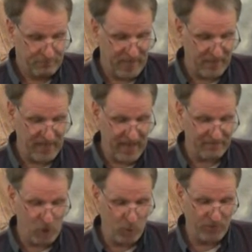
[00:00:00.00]
Now the God
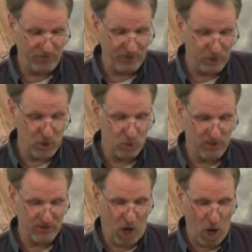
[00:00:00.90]
of hope fill you
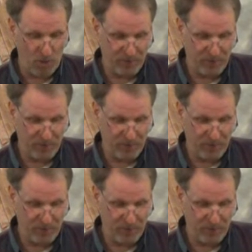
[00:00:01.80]
with all